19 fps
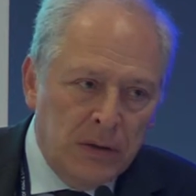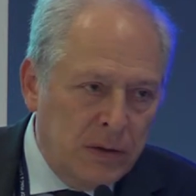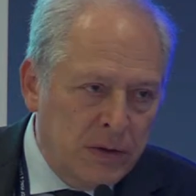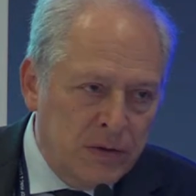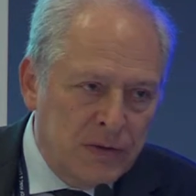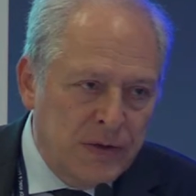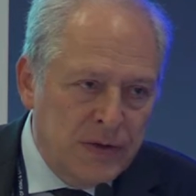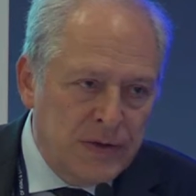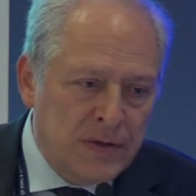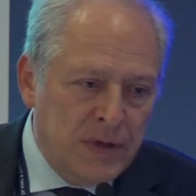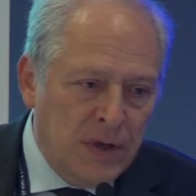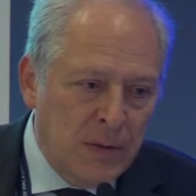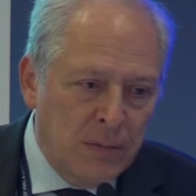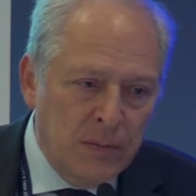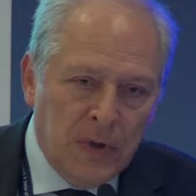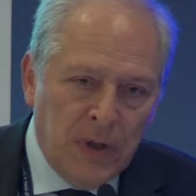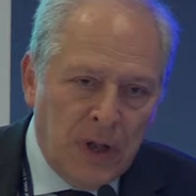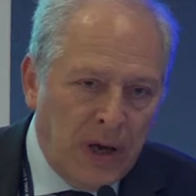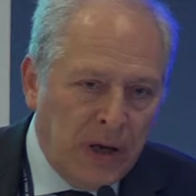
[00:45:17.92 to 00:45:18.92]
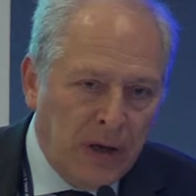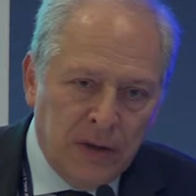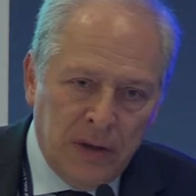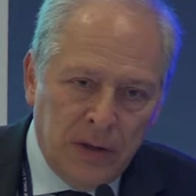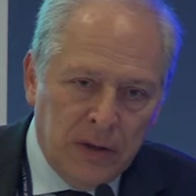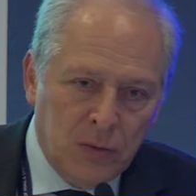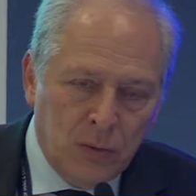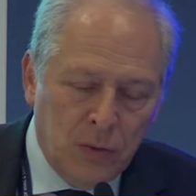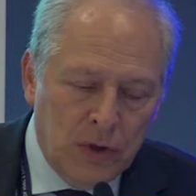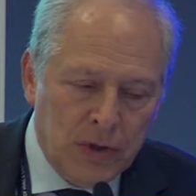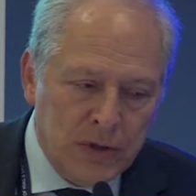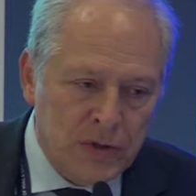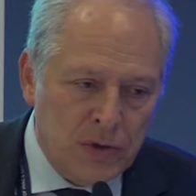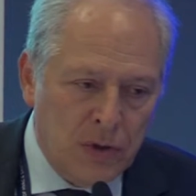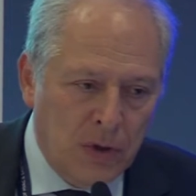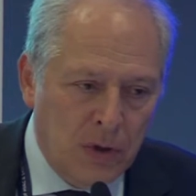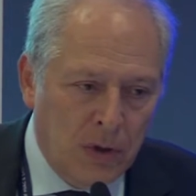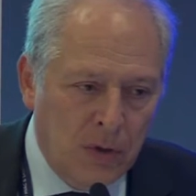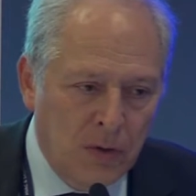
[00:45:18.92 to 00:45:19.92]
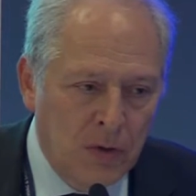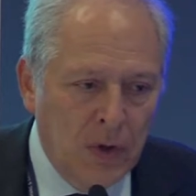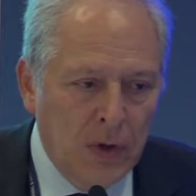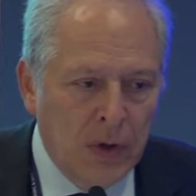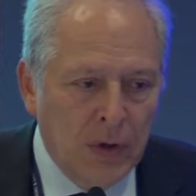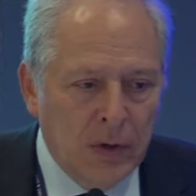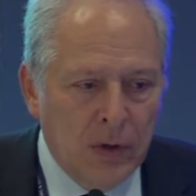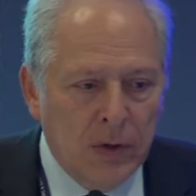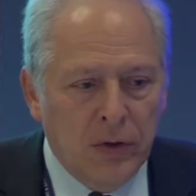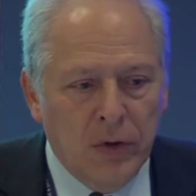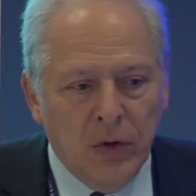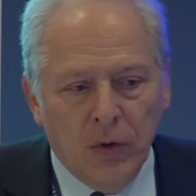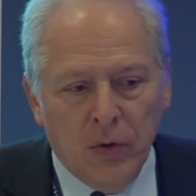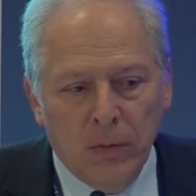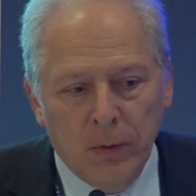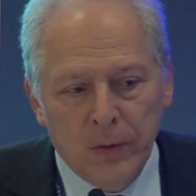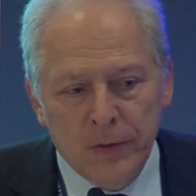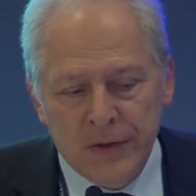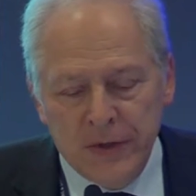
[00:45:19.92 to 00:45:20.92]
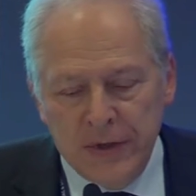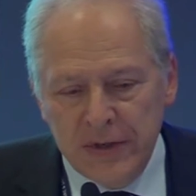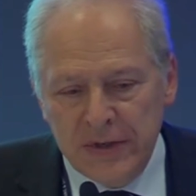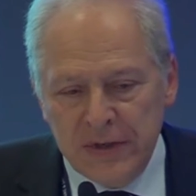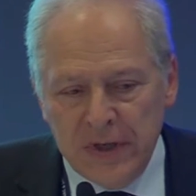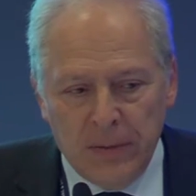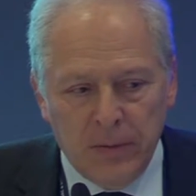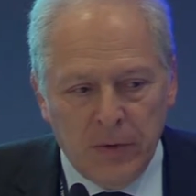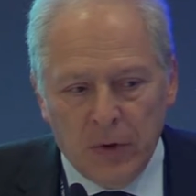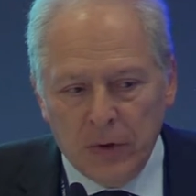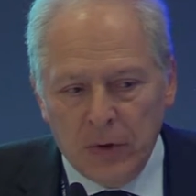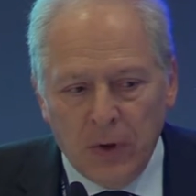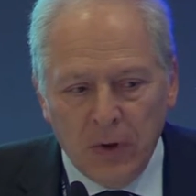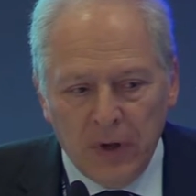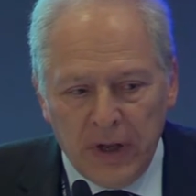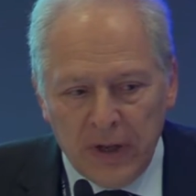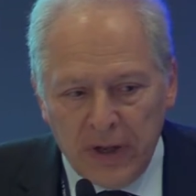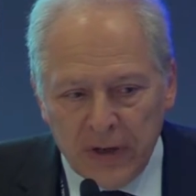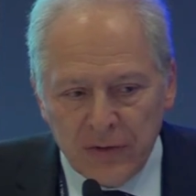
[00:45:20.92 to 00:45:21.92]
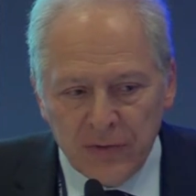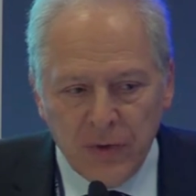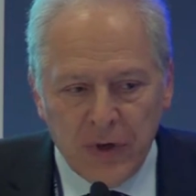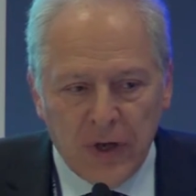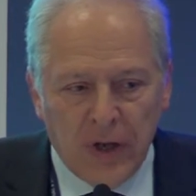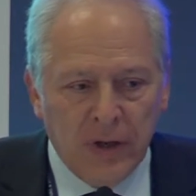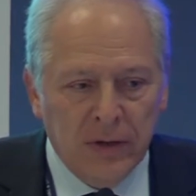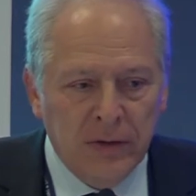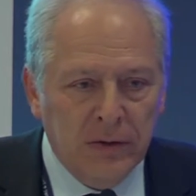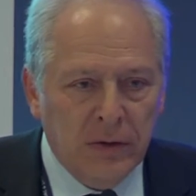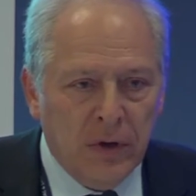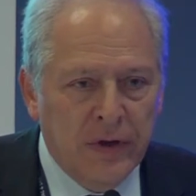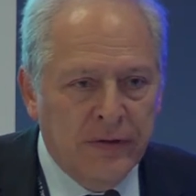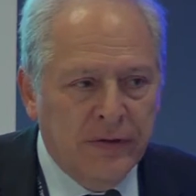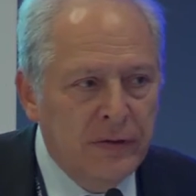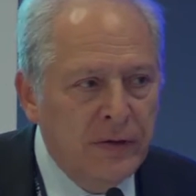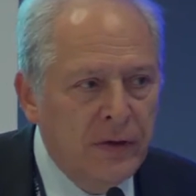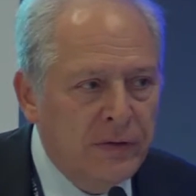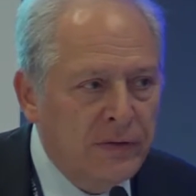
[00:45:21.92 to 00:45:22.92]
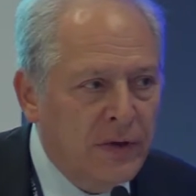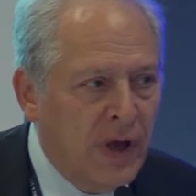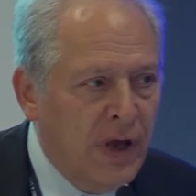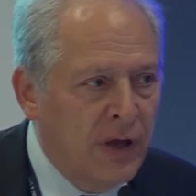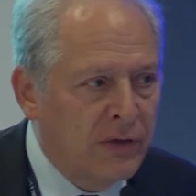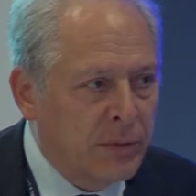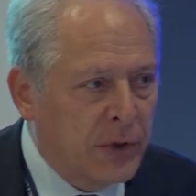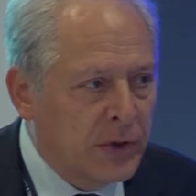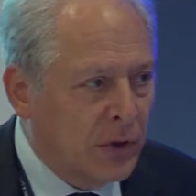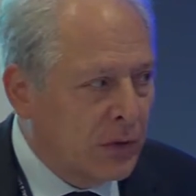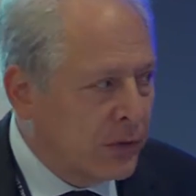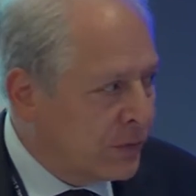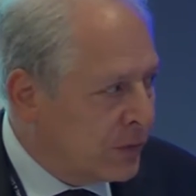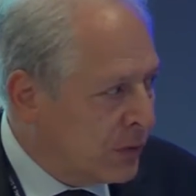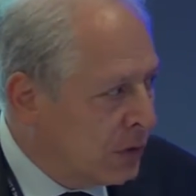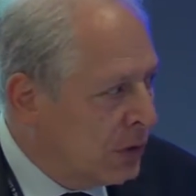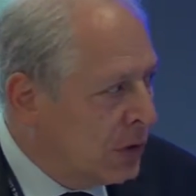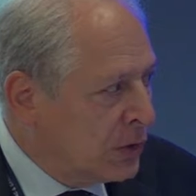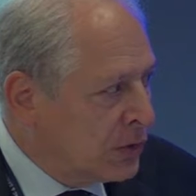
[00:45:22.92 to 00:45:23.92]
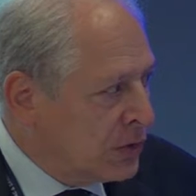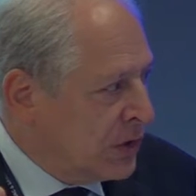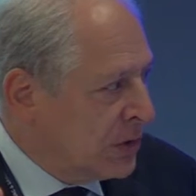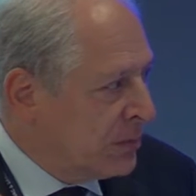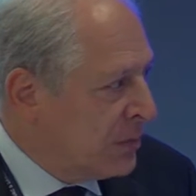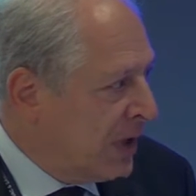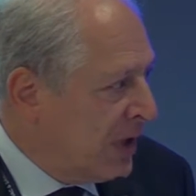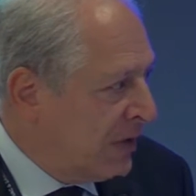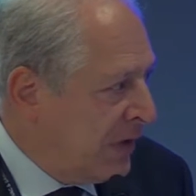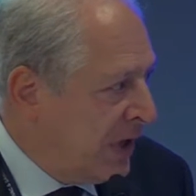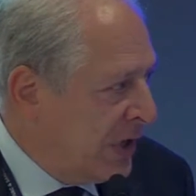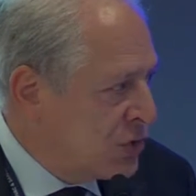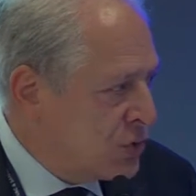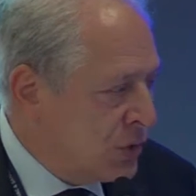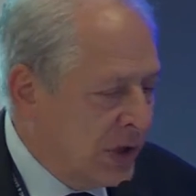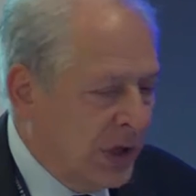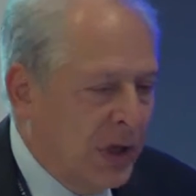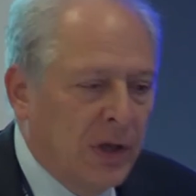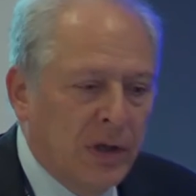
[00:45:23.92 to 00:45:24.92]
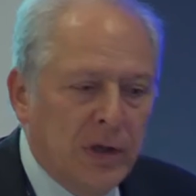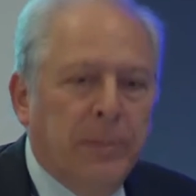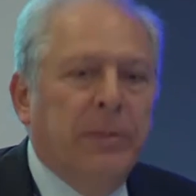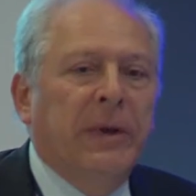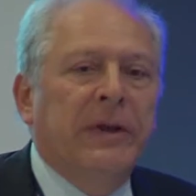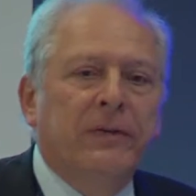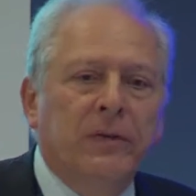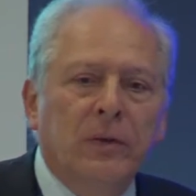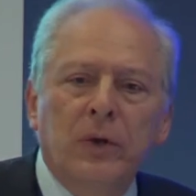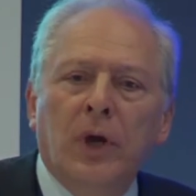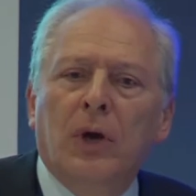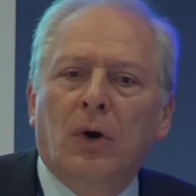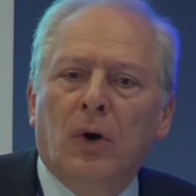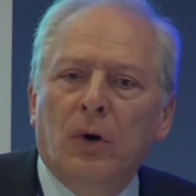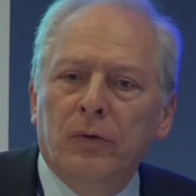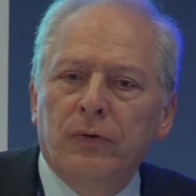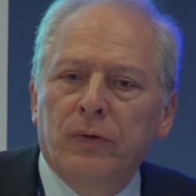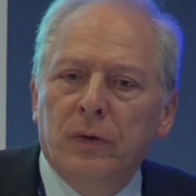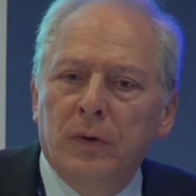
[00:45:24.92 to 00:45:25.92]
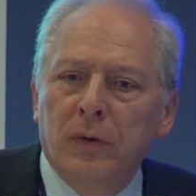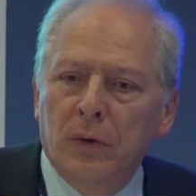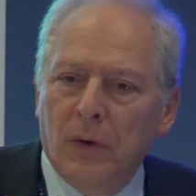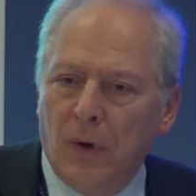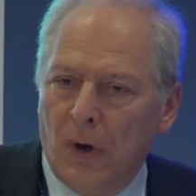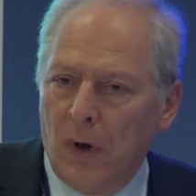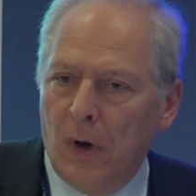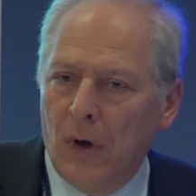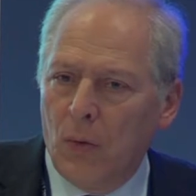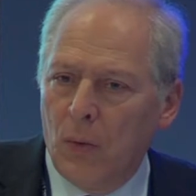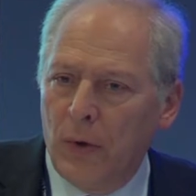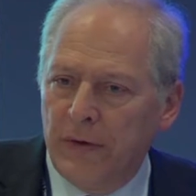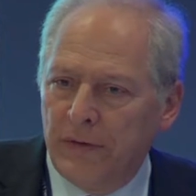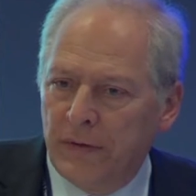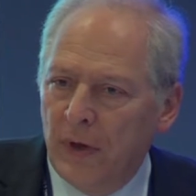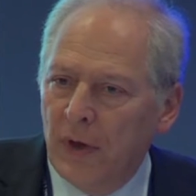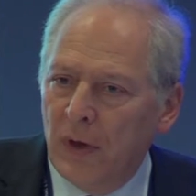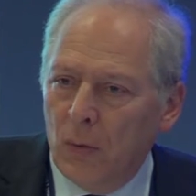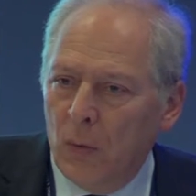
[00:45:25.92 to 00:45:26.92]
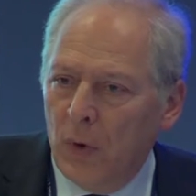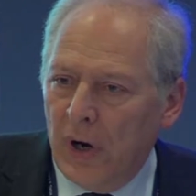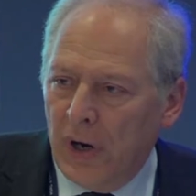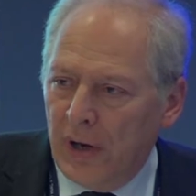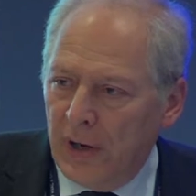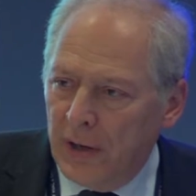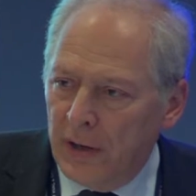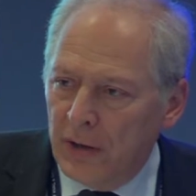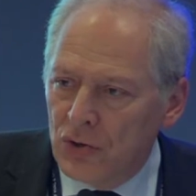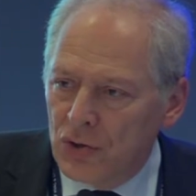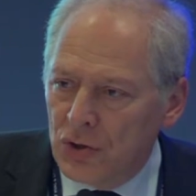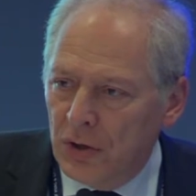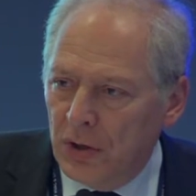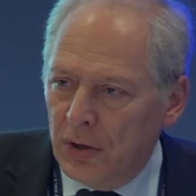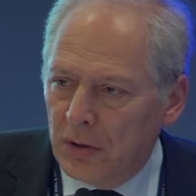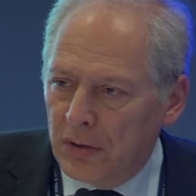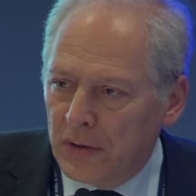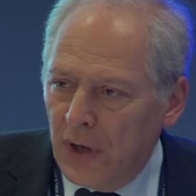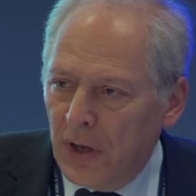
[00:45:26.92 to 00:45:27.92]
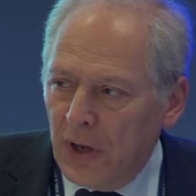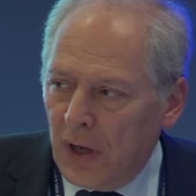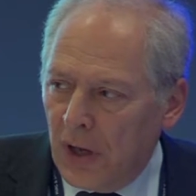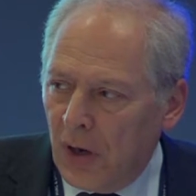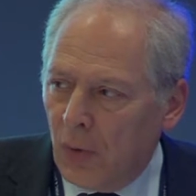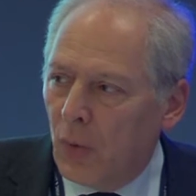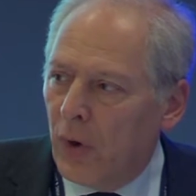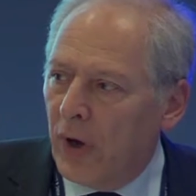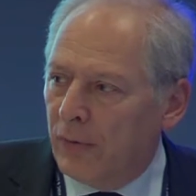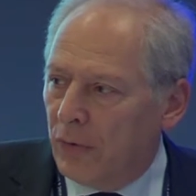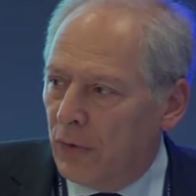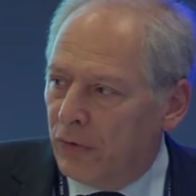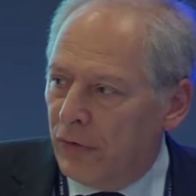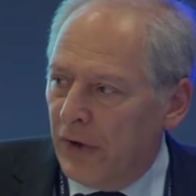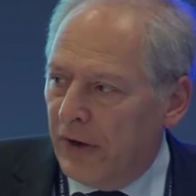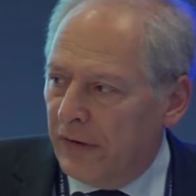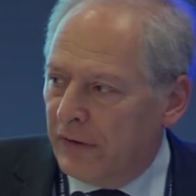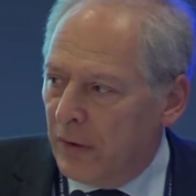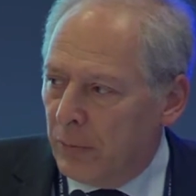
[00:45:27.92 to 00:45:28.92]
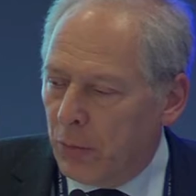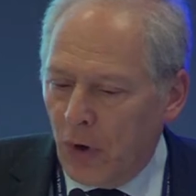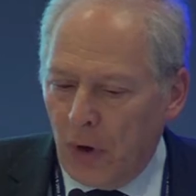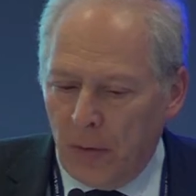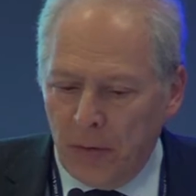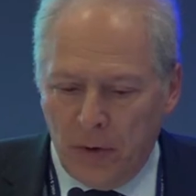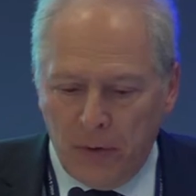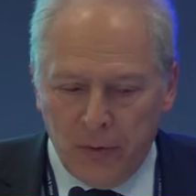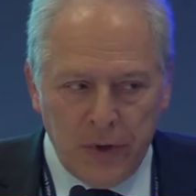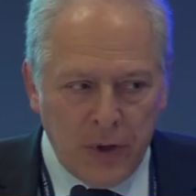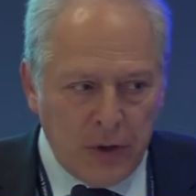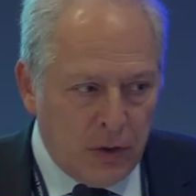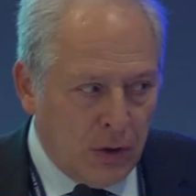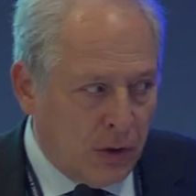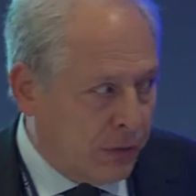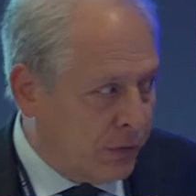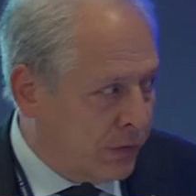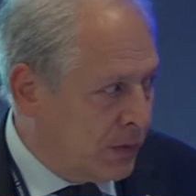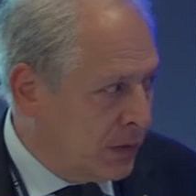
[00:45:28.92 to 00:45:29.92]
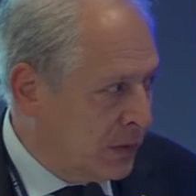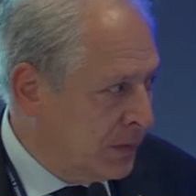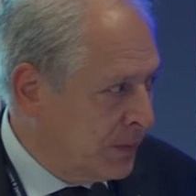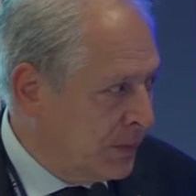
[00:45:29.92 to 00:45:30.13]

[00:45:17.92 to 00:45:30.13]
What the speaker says: system like networks or renewable system, not only electrical as in this case, but also thermal eventually. Depends on the cost, always. We are engineers and we have to face the problem of the cost.